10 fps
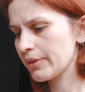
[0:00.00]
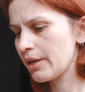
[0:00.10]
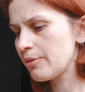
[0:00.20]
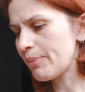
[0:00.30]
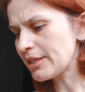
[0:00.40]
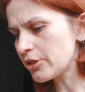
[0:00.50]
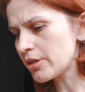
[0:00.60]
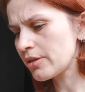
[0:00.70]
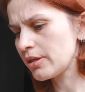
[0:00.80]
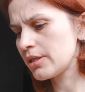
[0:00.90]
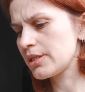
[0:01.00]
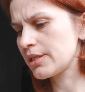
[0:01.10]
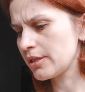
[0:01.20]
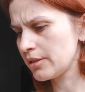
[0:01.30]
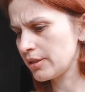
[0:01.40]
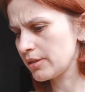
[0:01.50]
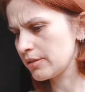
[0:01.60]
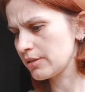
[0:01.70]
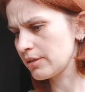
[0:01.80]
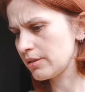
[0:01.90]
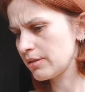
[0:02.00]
the pattern is getting